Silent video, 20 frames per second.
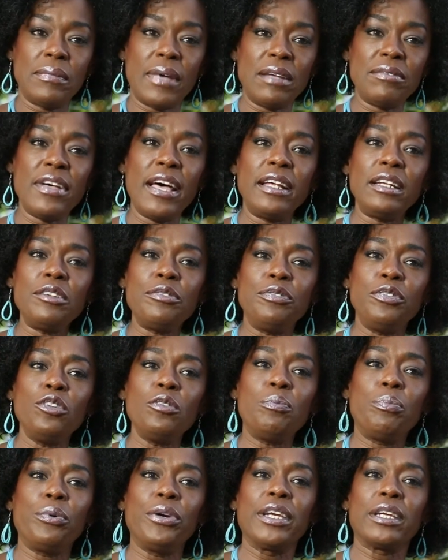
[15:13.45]
I've had a
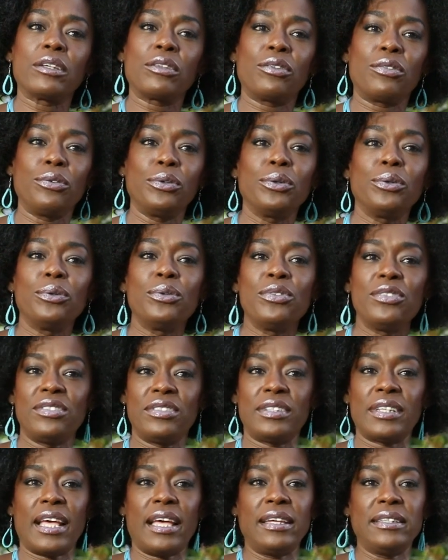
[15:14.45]
few
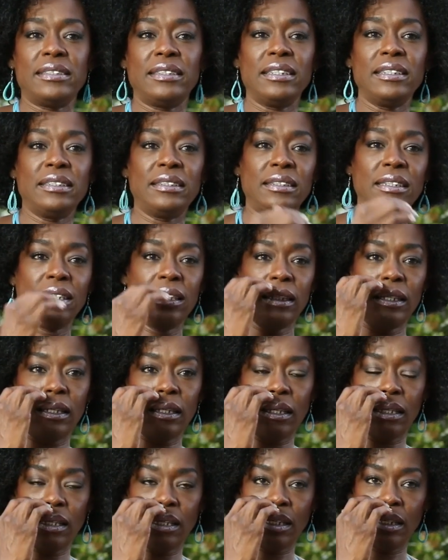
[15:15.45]
breakthroughs, as they say,
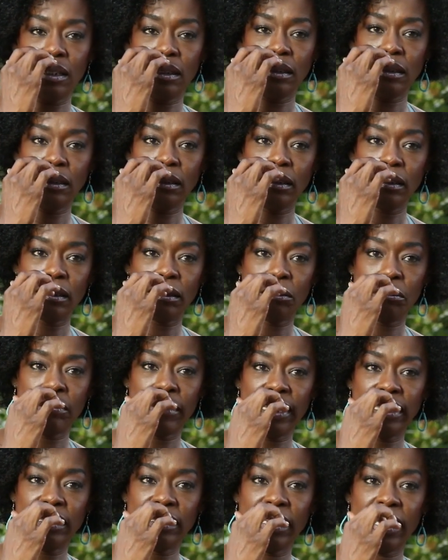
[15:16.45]
in
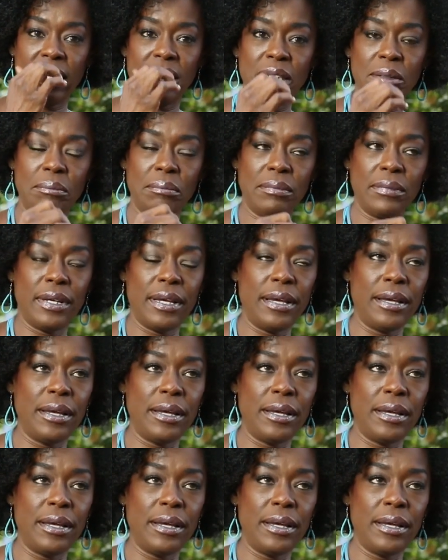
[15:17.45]
my time.